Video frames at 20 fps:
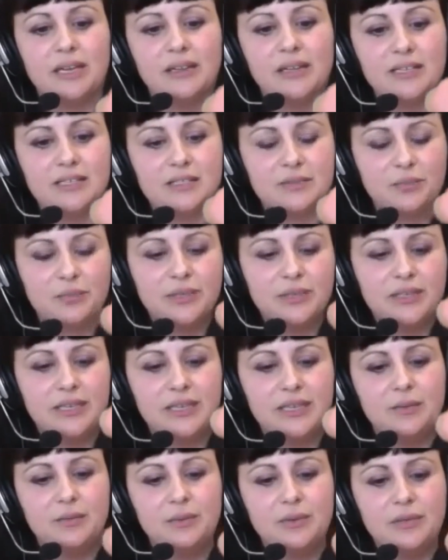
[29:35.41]
and that's
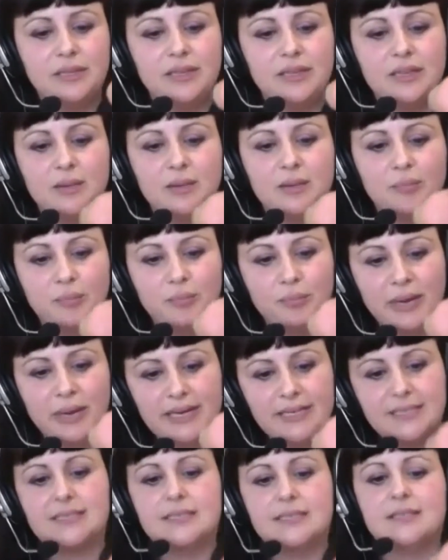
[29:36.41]
really really the
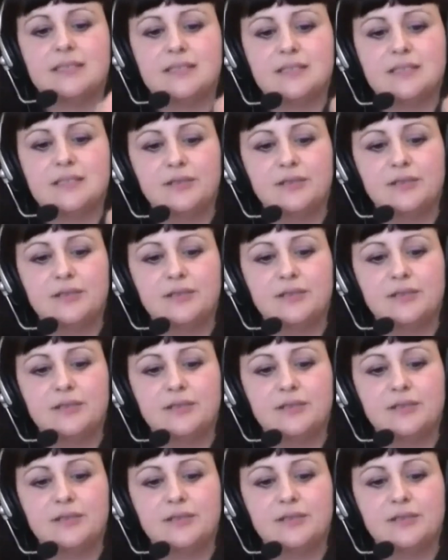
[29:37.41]
basis